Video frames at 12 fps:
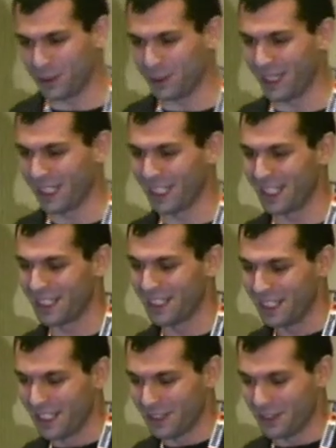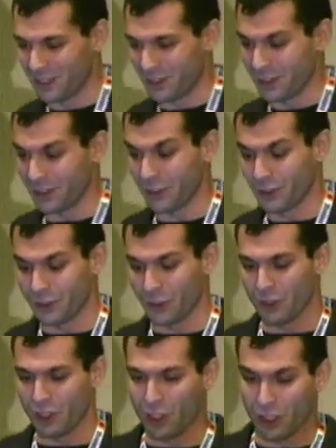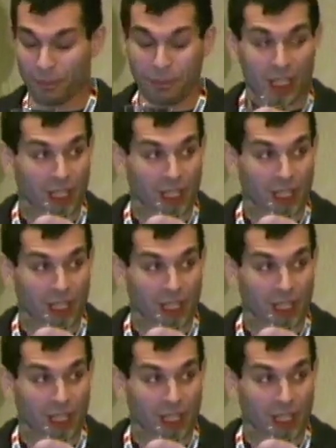to a log.